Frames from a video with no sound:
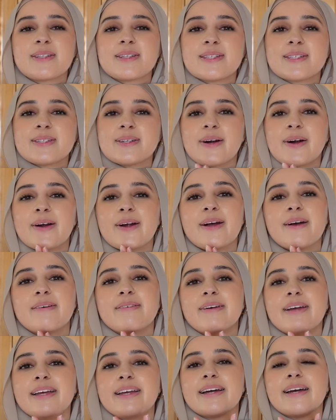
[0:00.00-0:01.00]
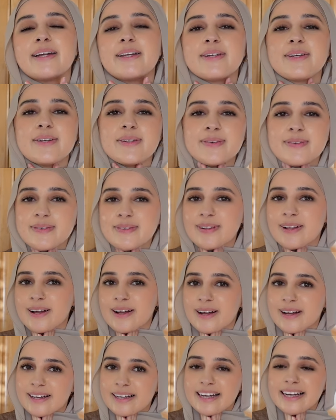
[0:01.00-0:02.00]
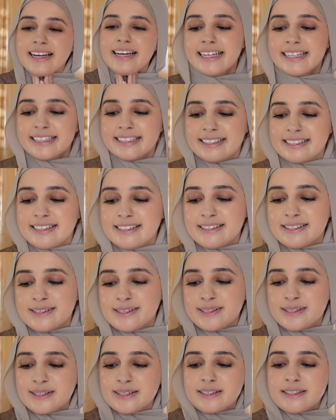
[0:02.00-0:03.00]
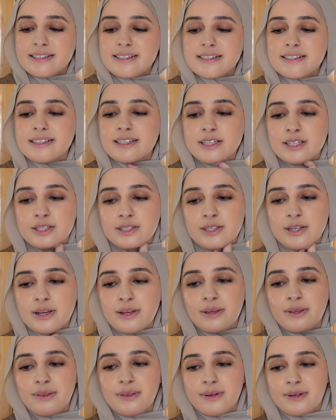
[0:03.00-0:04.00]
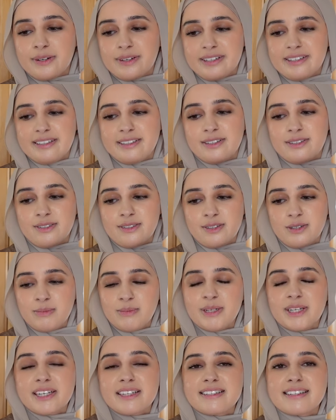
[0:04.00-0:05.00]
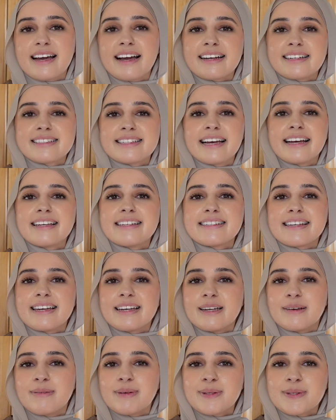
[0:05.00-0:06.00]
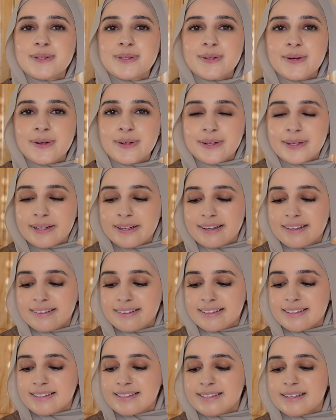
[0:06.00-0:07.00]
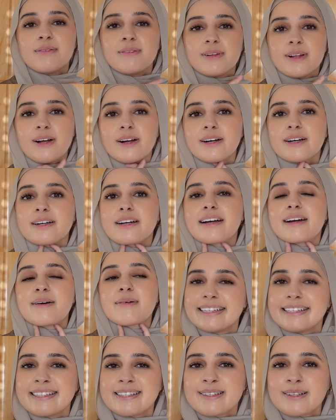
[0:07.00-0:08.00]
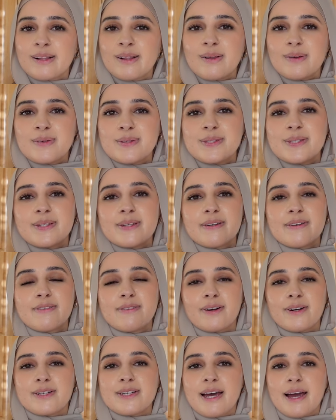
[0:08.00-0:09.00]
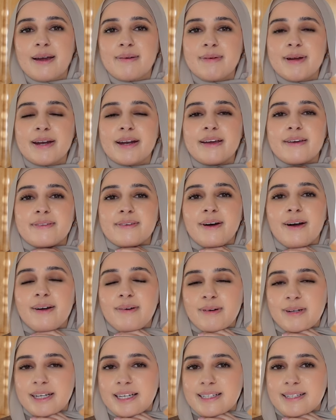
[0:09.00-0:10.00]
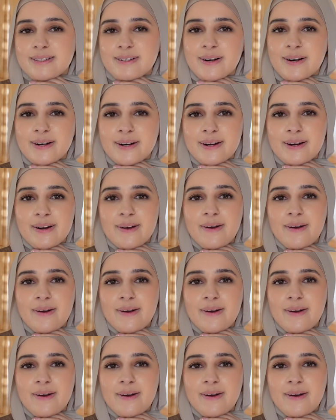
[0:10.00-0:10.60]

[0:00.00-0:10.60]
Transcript: the start of a new vlog. It is 6:30 to be exact as I am starting this vlog. It is close to iftar time and I thought I would get started